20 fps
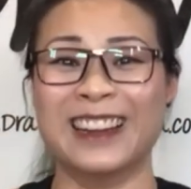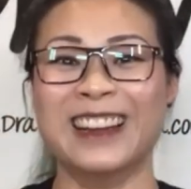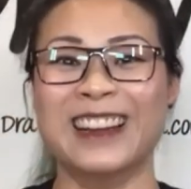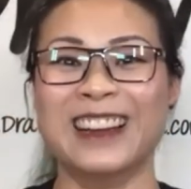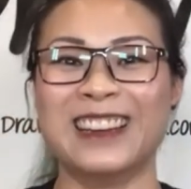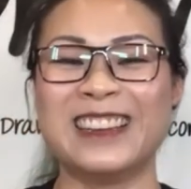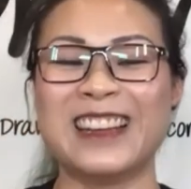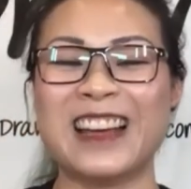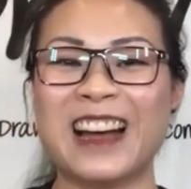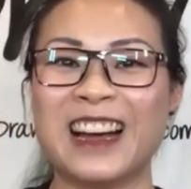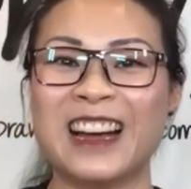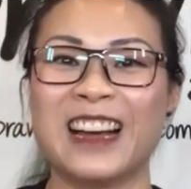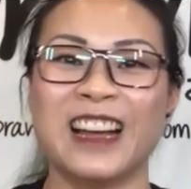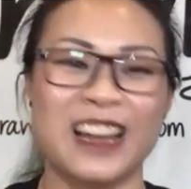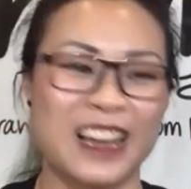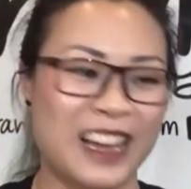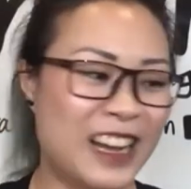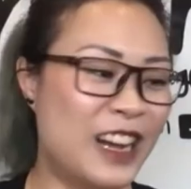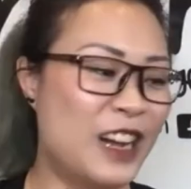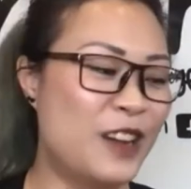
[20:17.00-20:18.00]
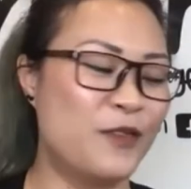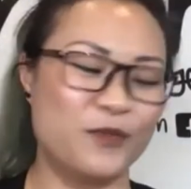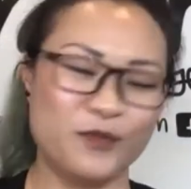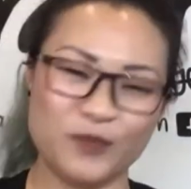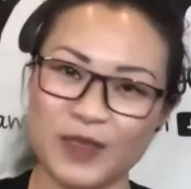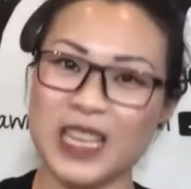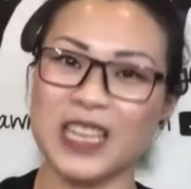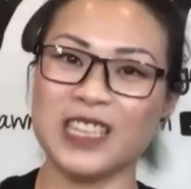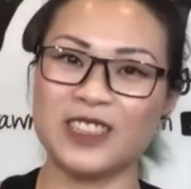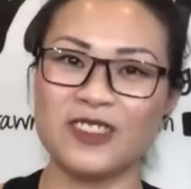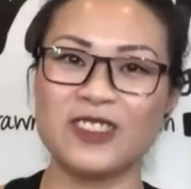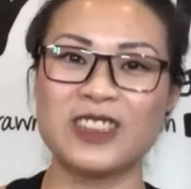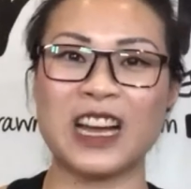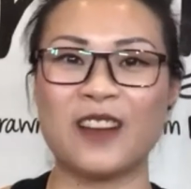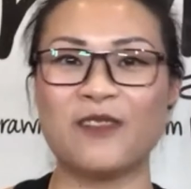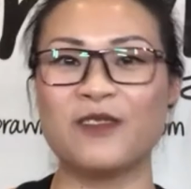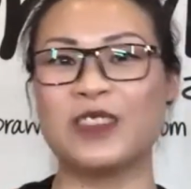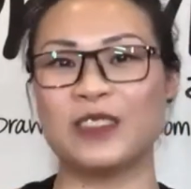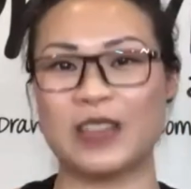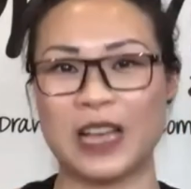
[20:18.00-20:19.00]
Yeah, please do
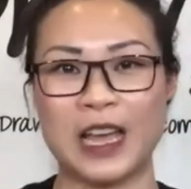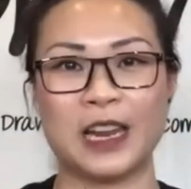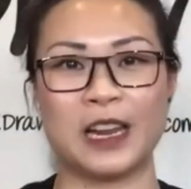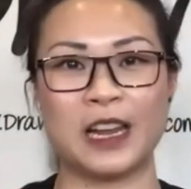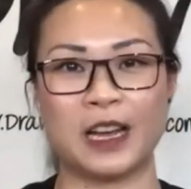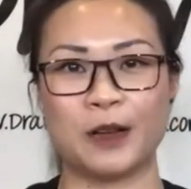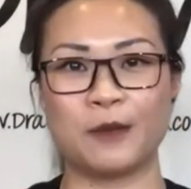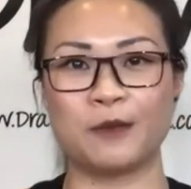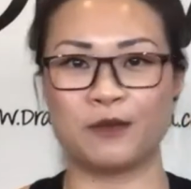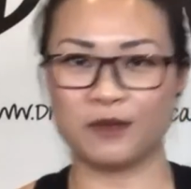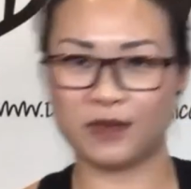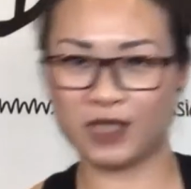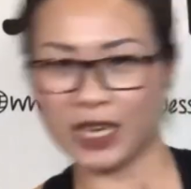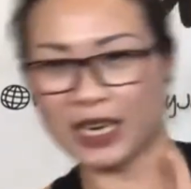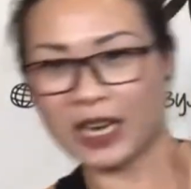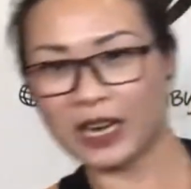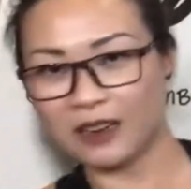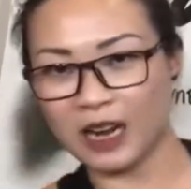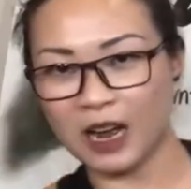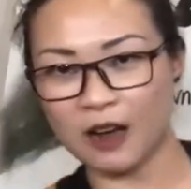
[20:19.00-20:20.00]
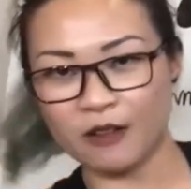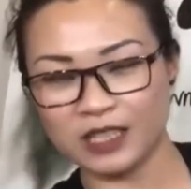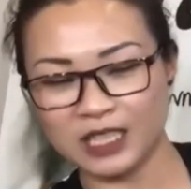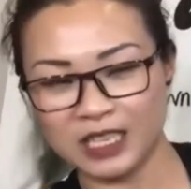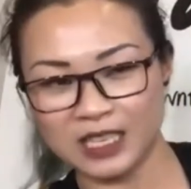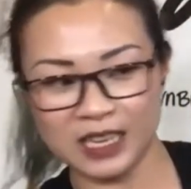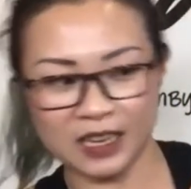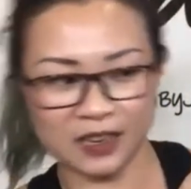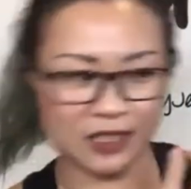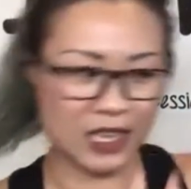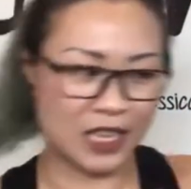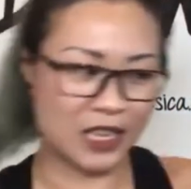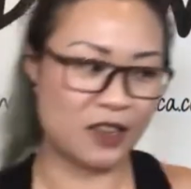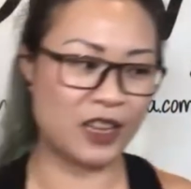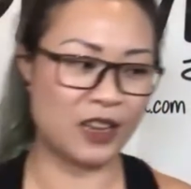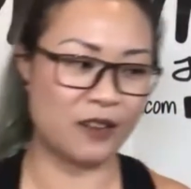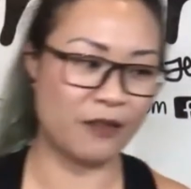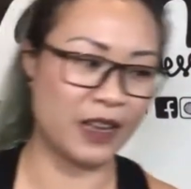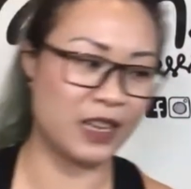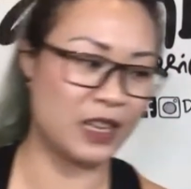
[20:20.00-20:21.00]
come and check out our details and you
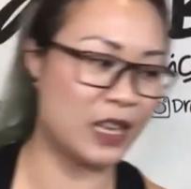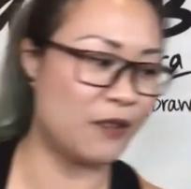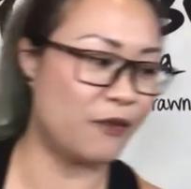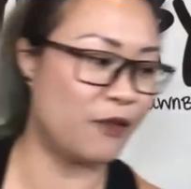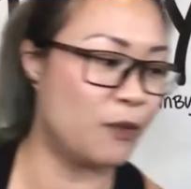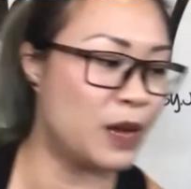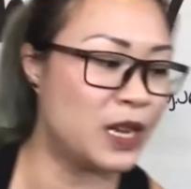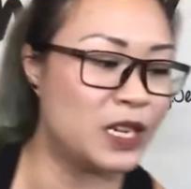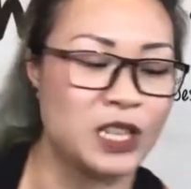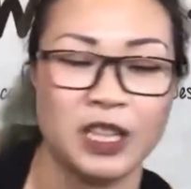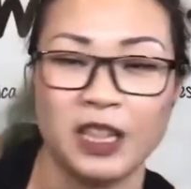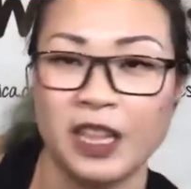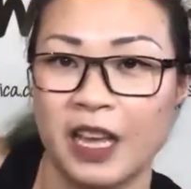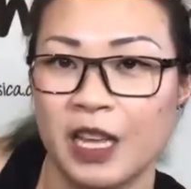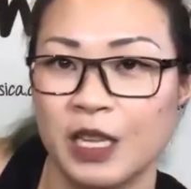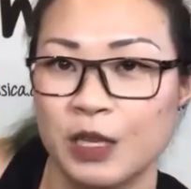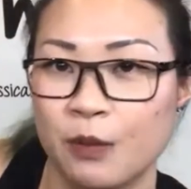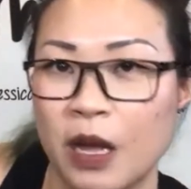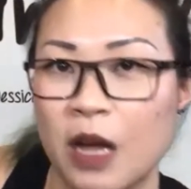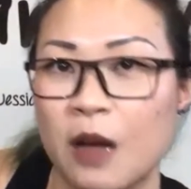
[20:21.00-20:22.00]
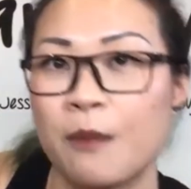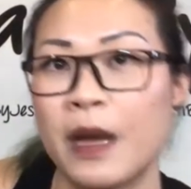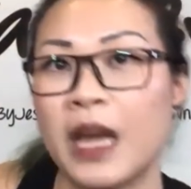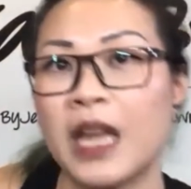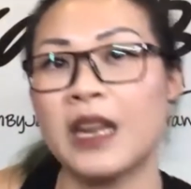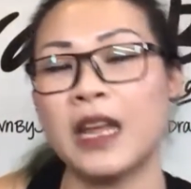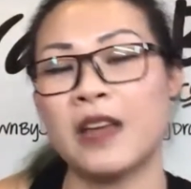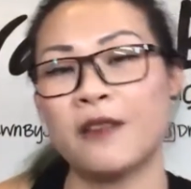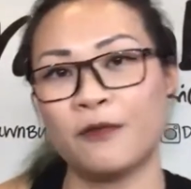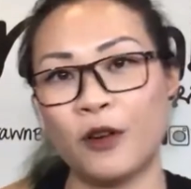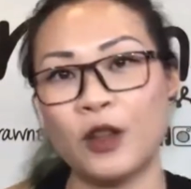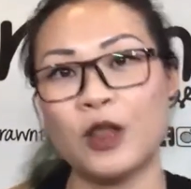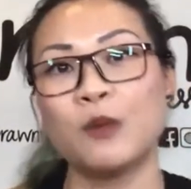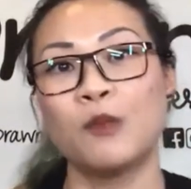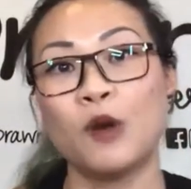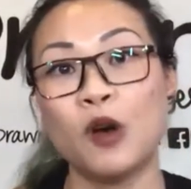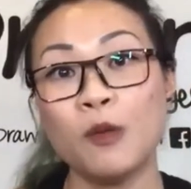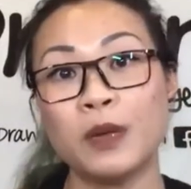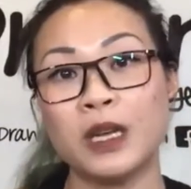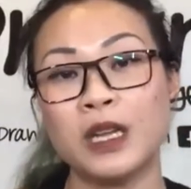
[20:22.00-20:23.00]
can find the information there as well. But for the
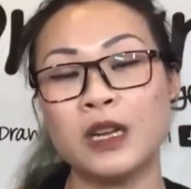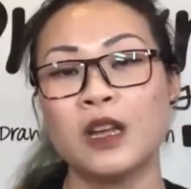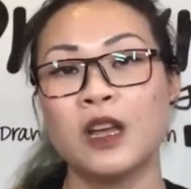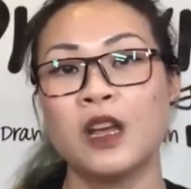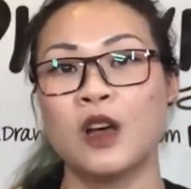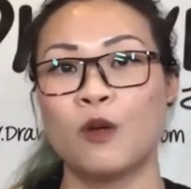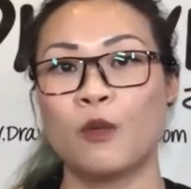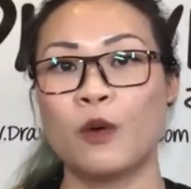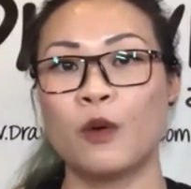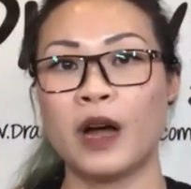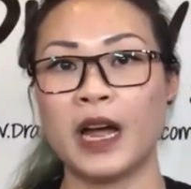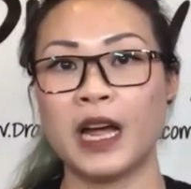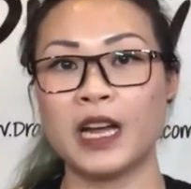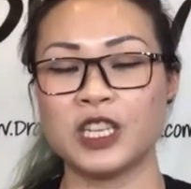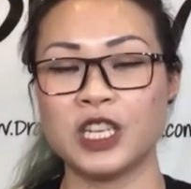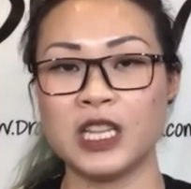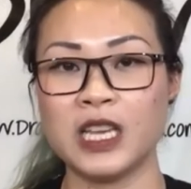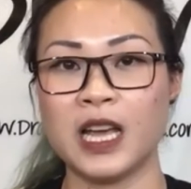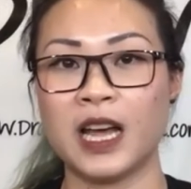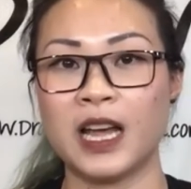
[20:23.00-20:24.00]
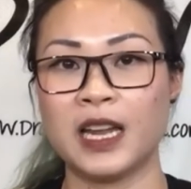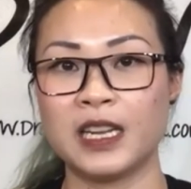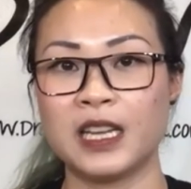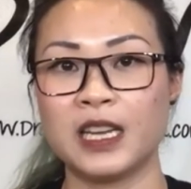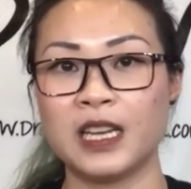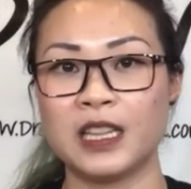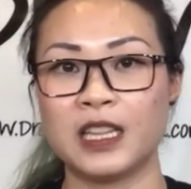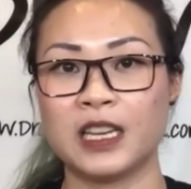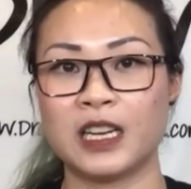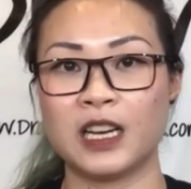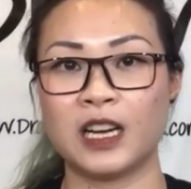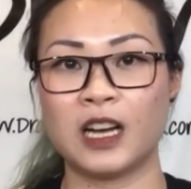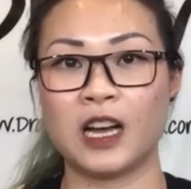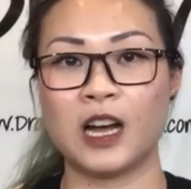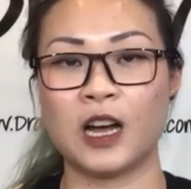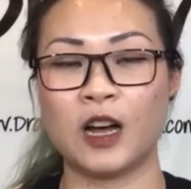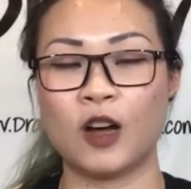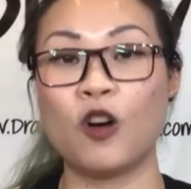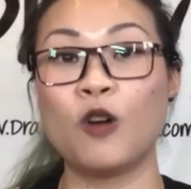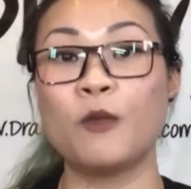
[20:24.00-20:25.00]
moment, we're actually under the
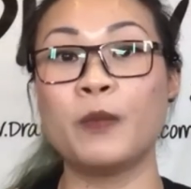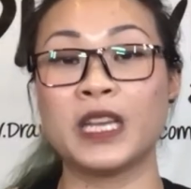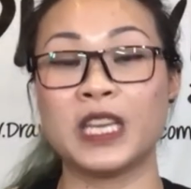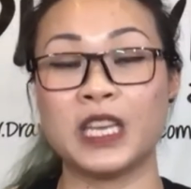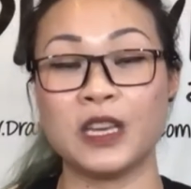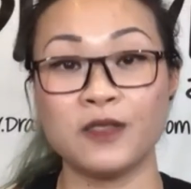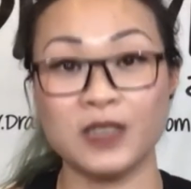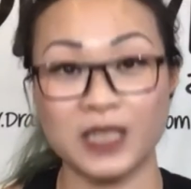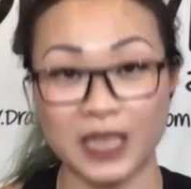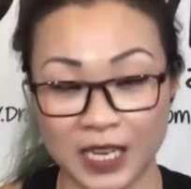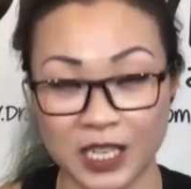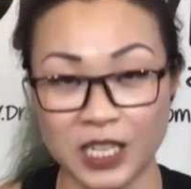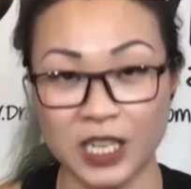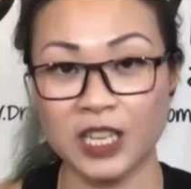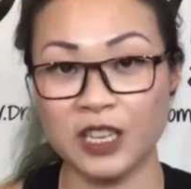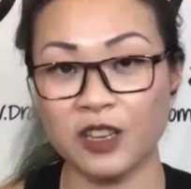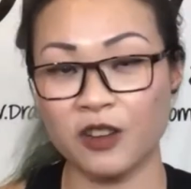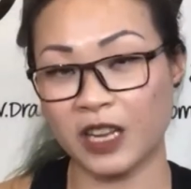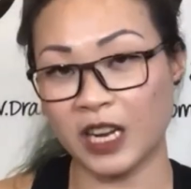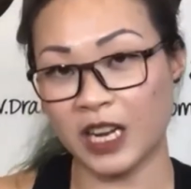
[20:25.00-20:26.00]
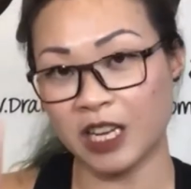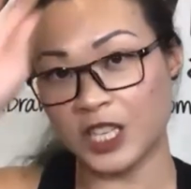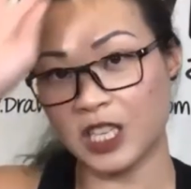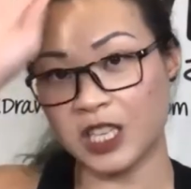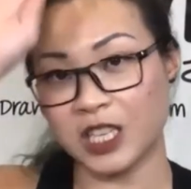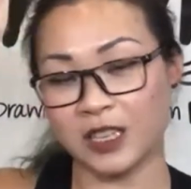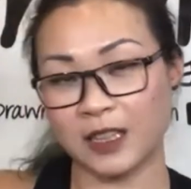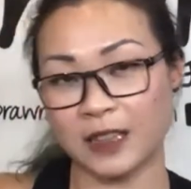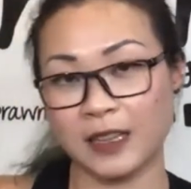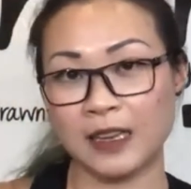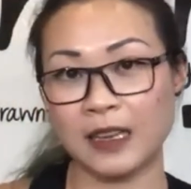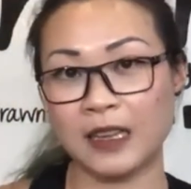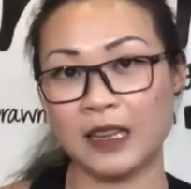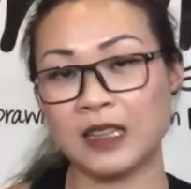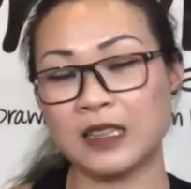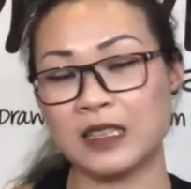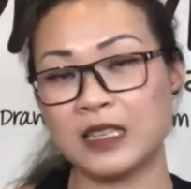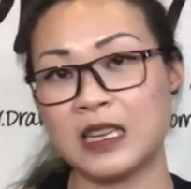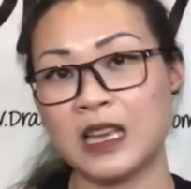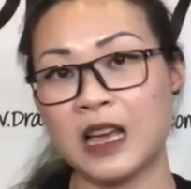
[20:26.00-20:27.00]
home and gift section. You can actually just click in
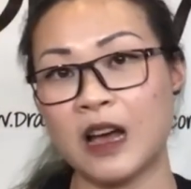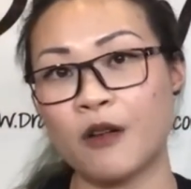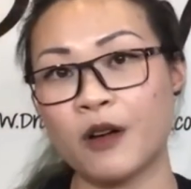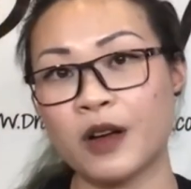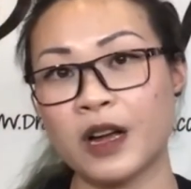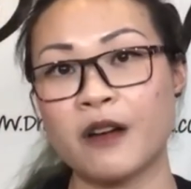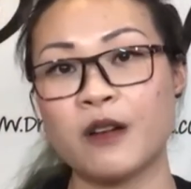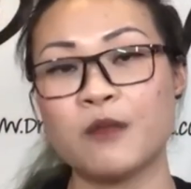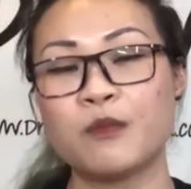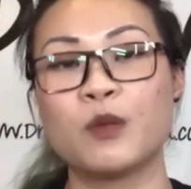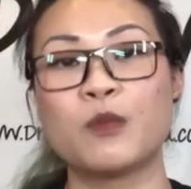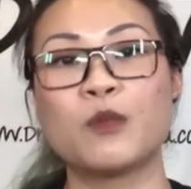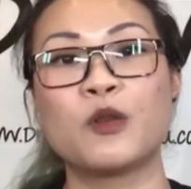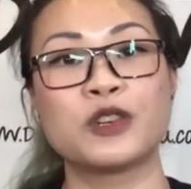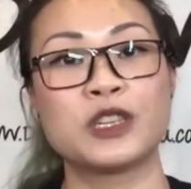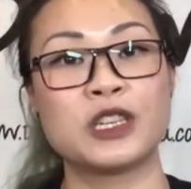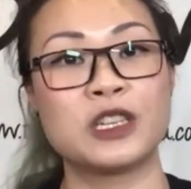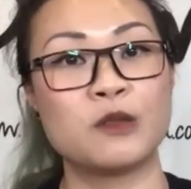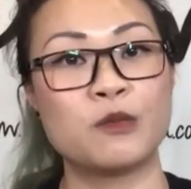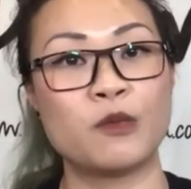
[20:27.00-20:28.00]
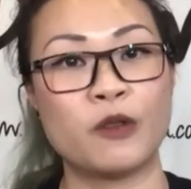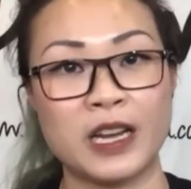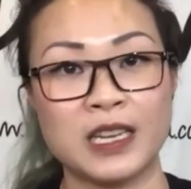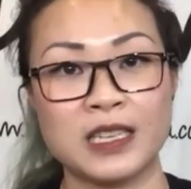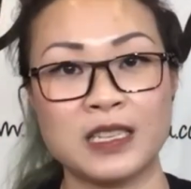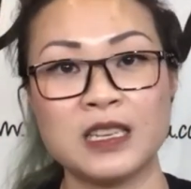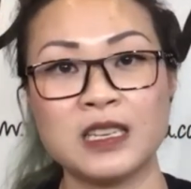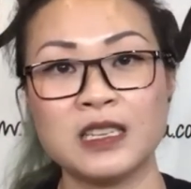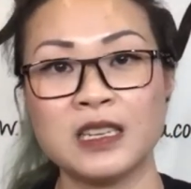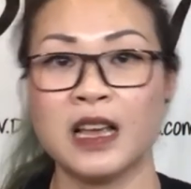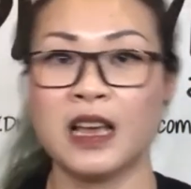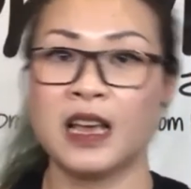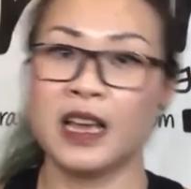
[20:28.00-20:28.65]
and see our current promotional prices.